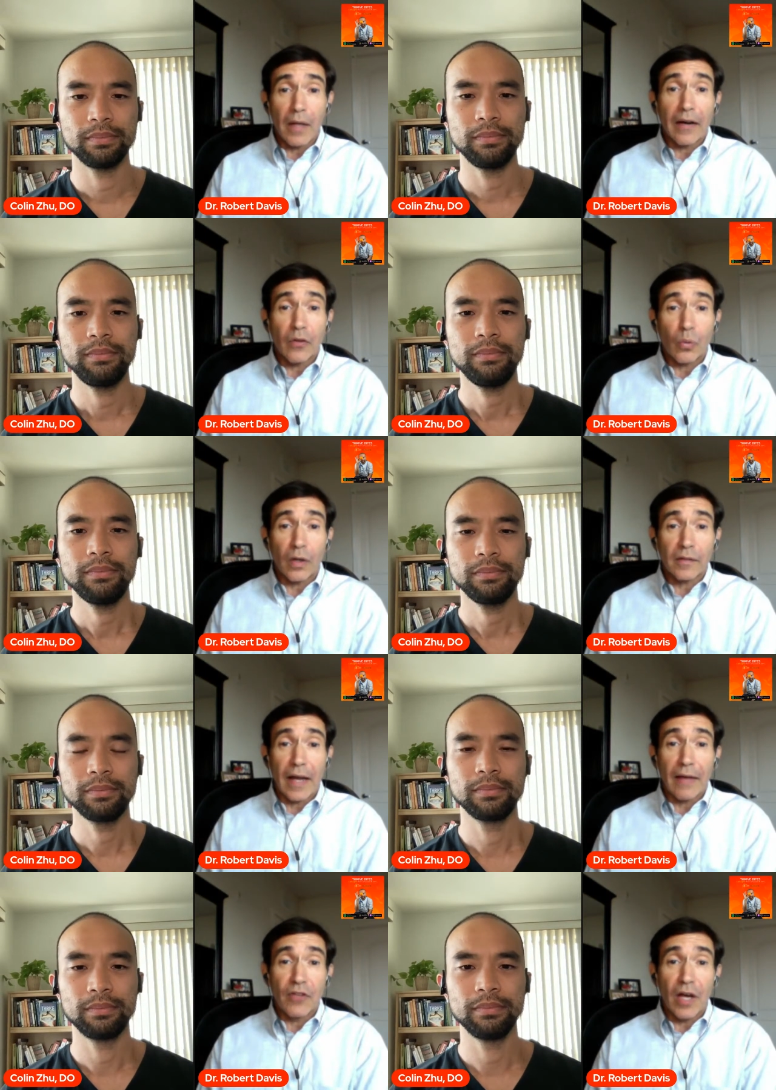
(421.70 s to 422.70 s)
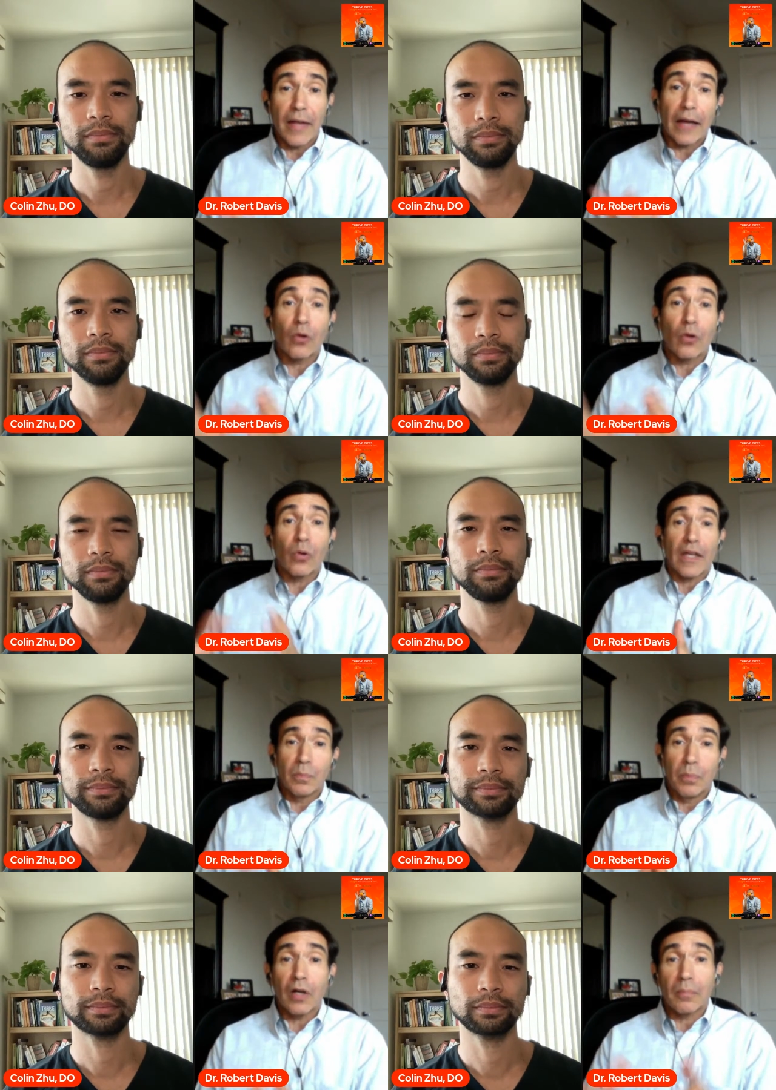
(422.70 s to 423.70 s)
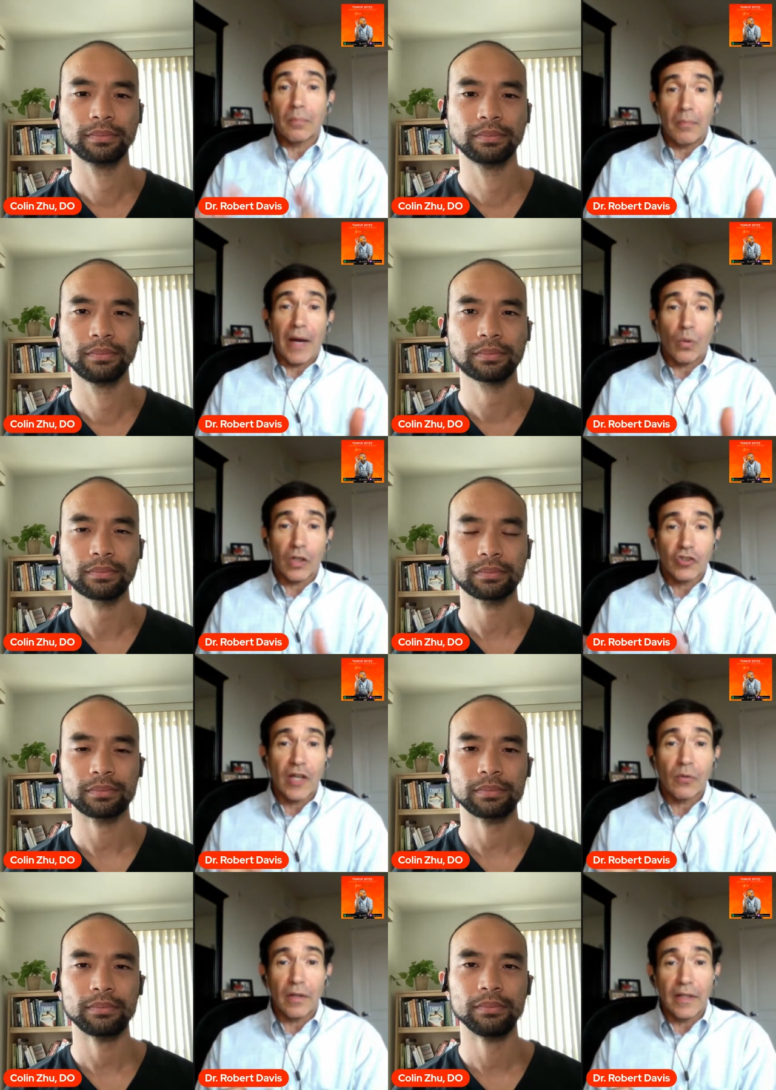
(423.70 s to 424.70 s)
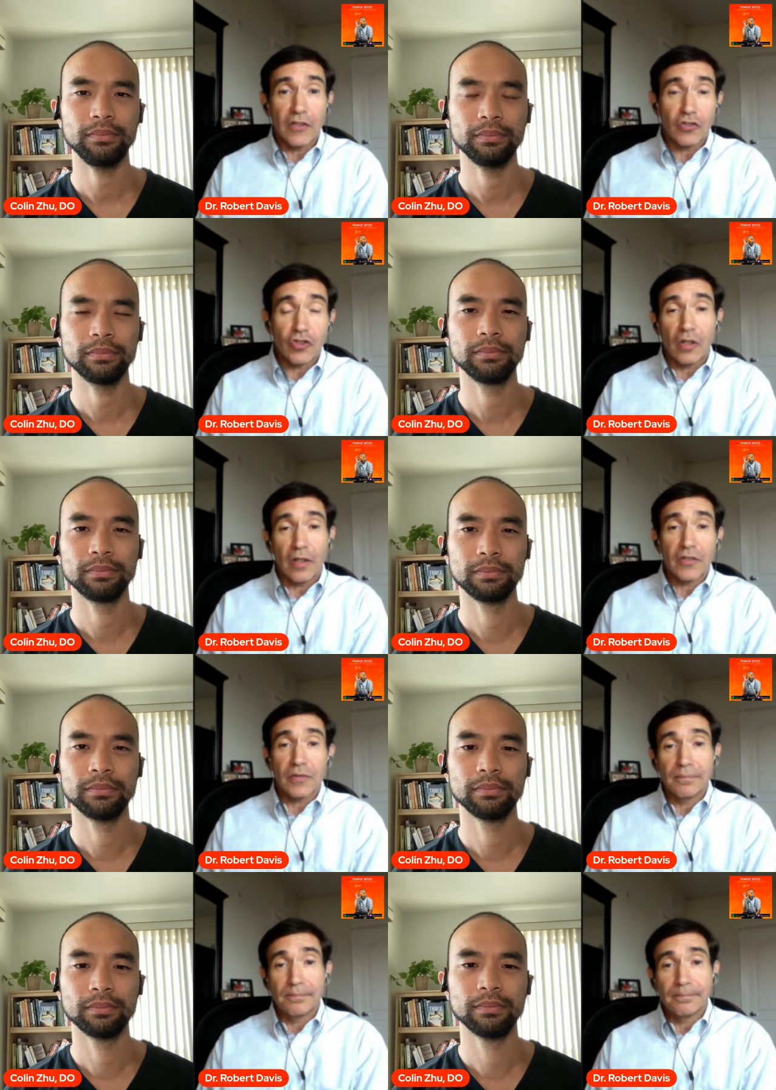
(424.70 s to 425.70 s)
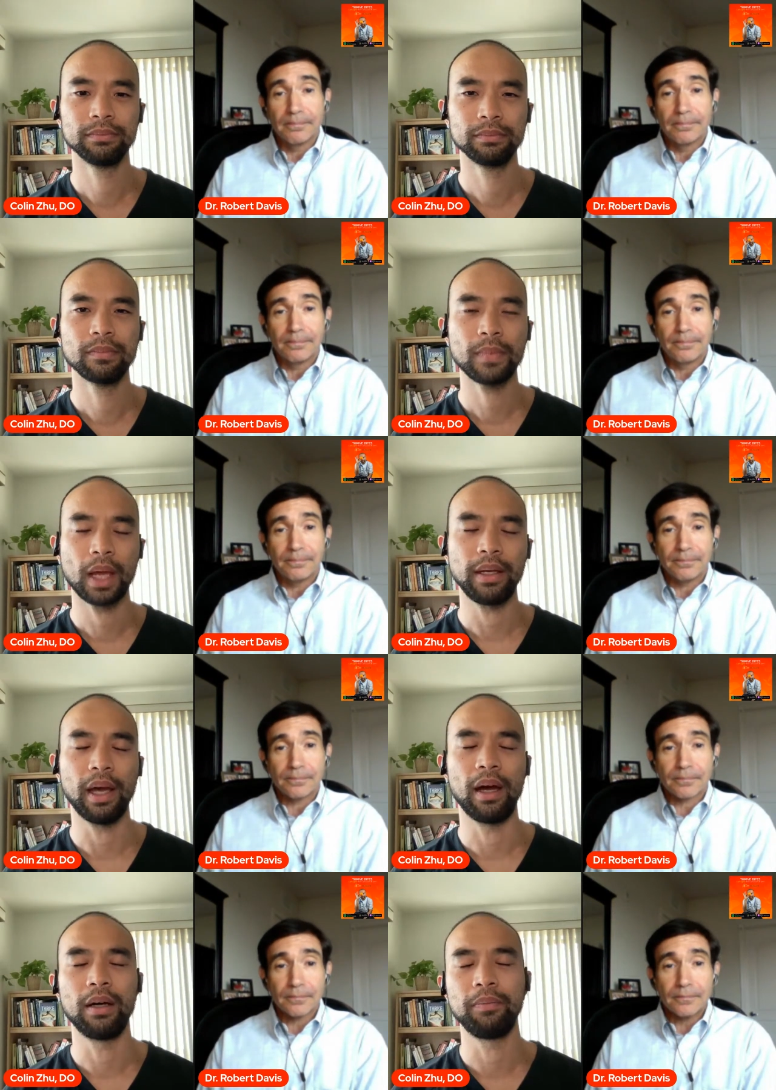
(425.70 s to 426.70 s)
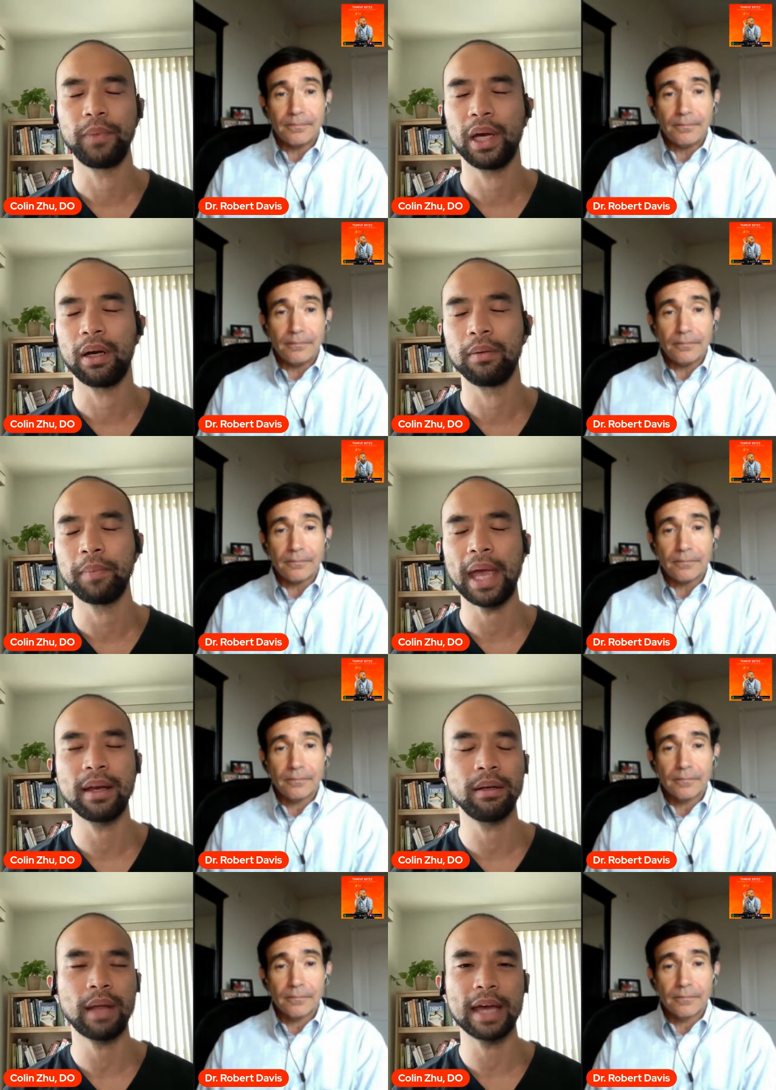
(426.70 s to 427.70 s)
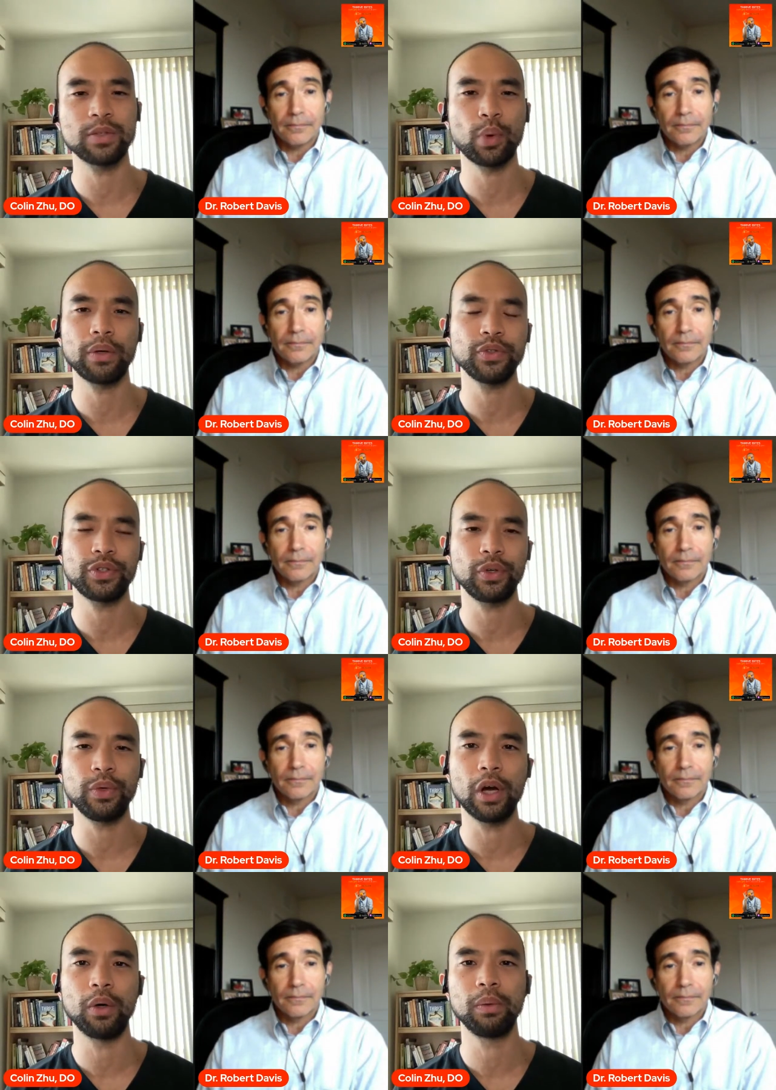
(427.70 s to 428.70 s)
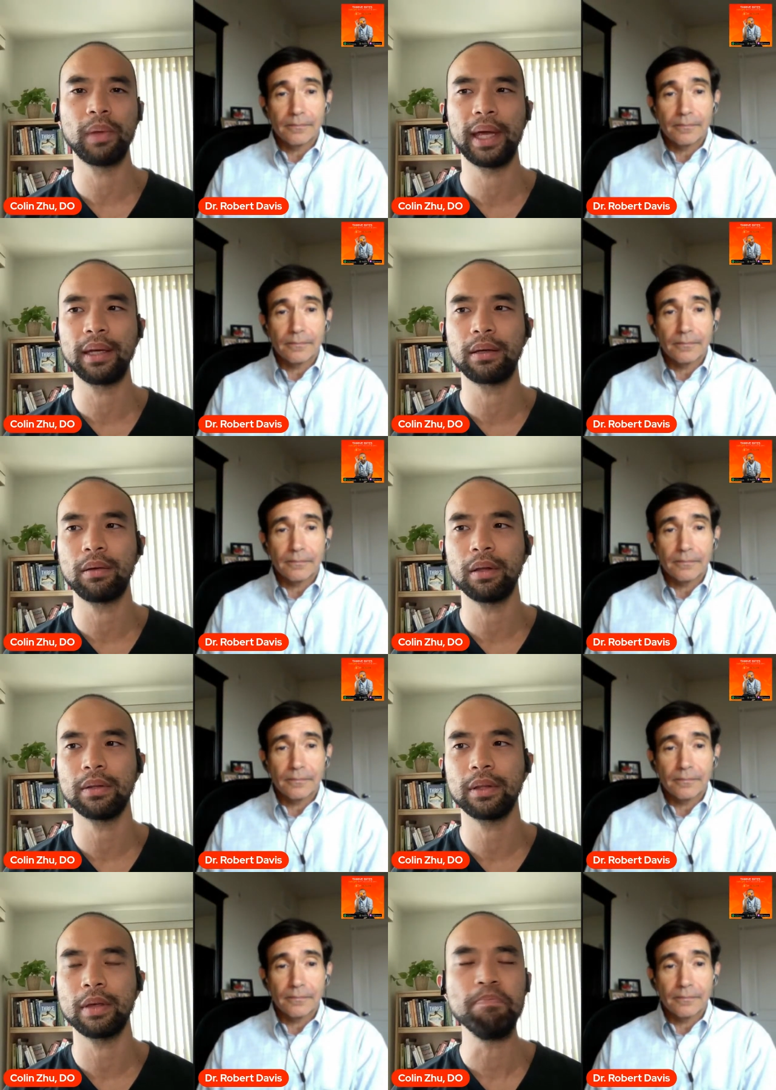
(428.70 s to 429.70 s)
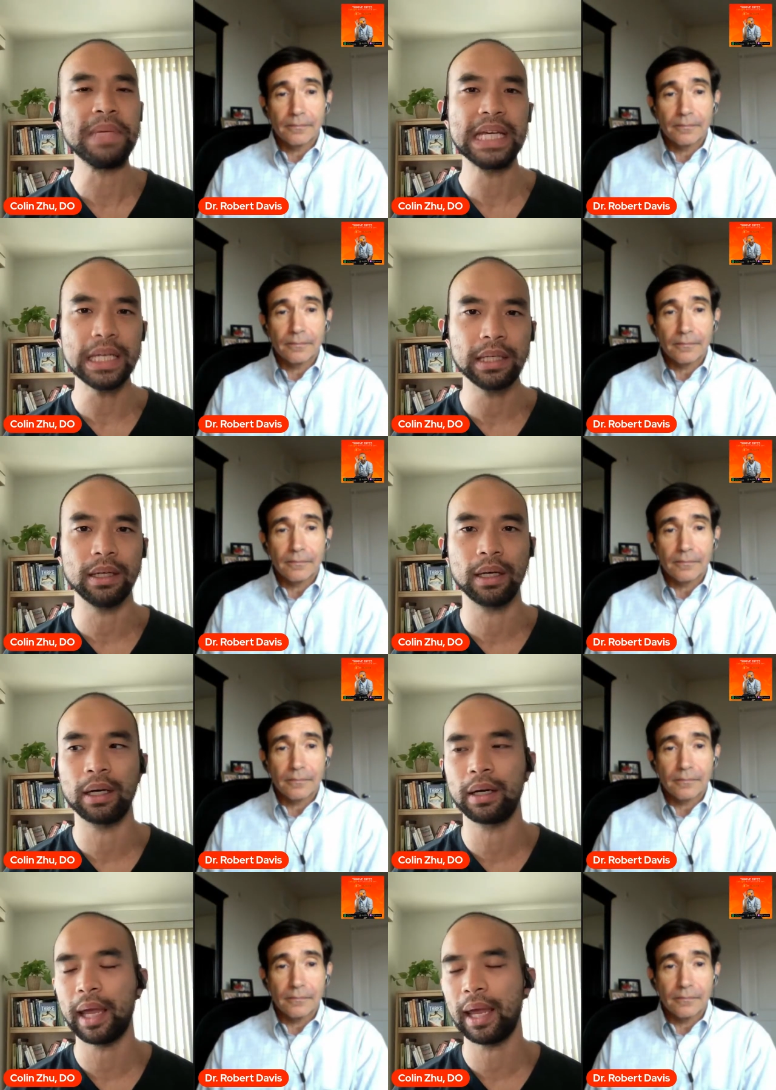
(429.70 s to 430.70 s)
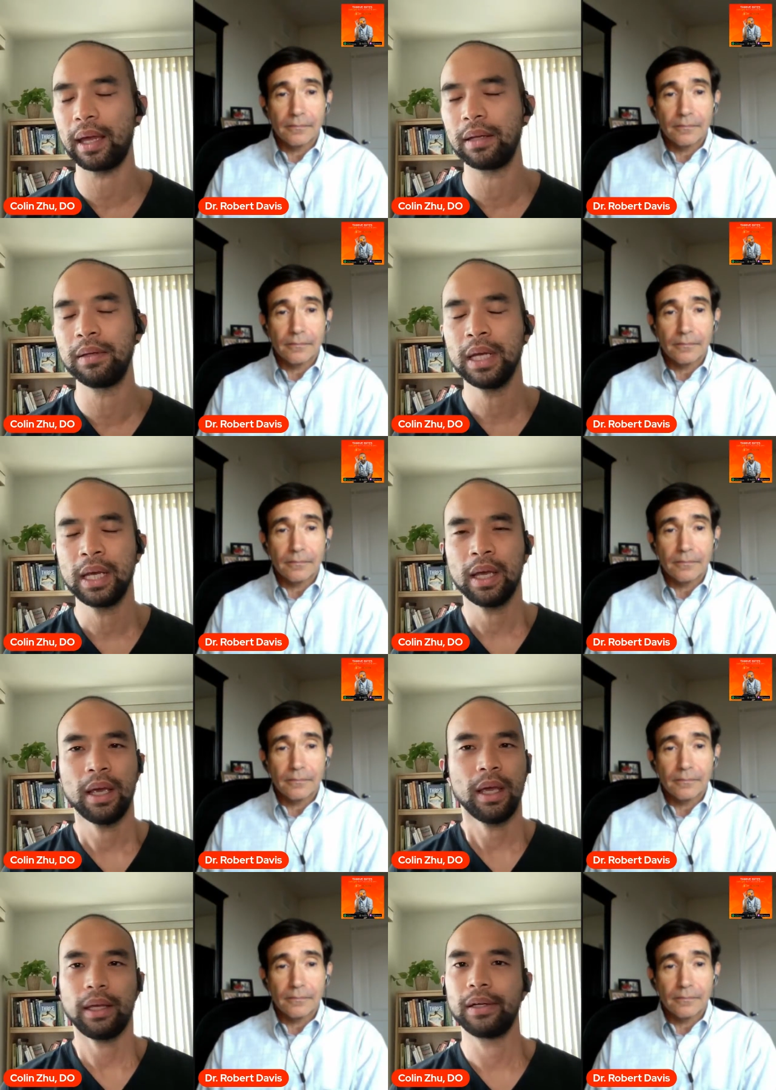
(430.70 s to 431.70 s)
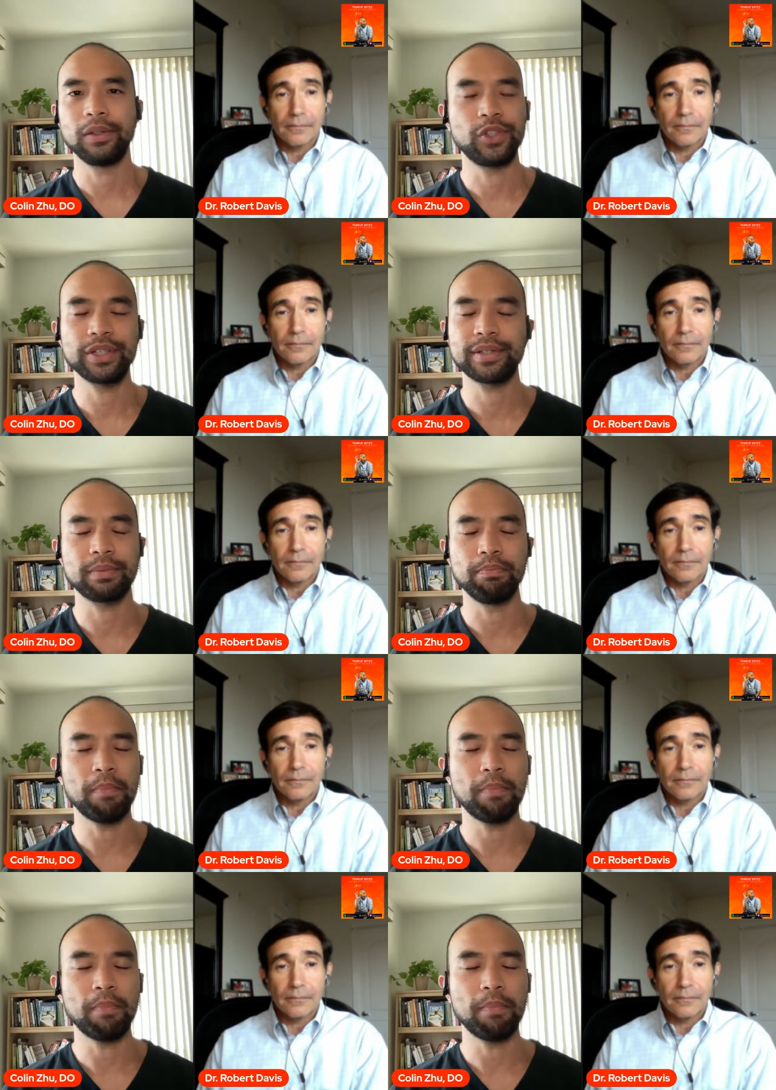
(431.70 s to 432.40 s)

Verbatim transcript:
Speaker 1: a lot of the work that I've done, not only in this book, but my work generally as a journalist.
Speaker 2: Yeah, yeah. And as well as you know, like the media and you know, just